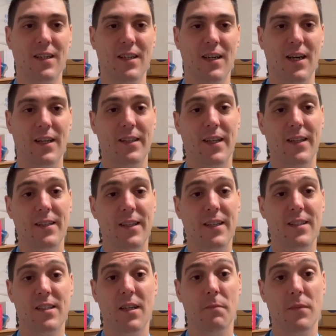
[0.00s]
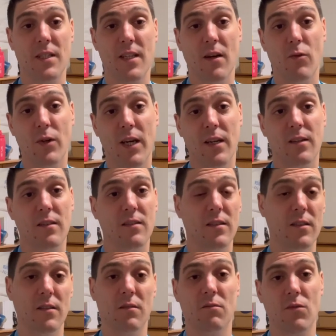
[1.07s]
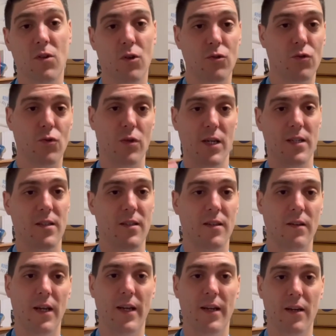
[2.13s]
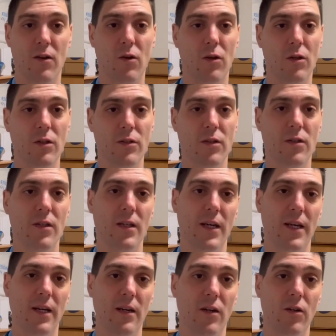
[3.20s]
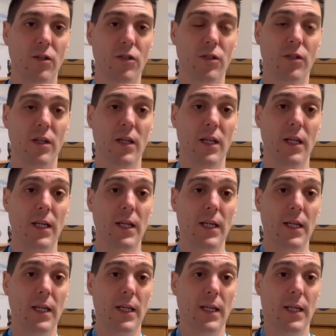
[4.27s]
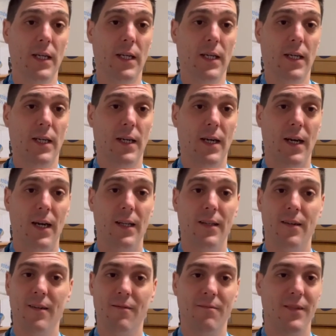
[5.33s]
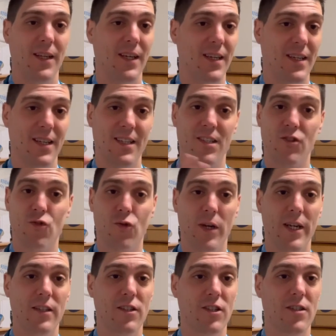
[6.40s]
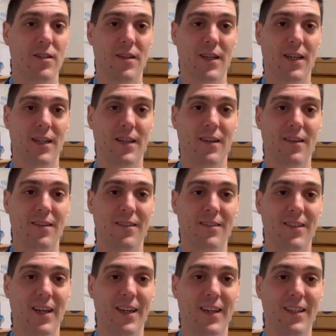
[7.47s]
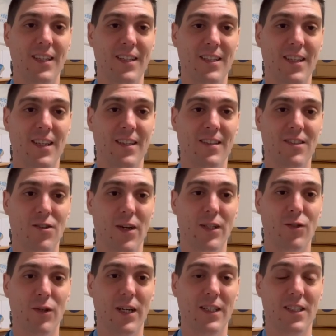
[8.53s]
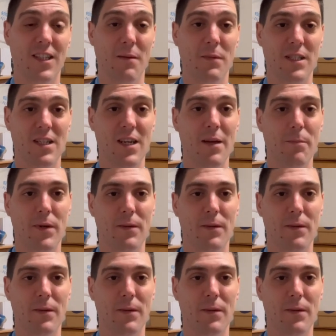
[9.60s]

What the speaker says: and then did some sauna, contrast cold, hot, and yeah, stretch and take it easy, try to get some sleep,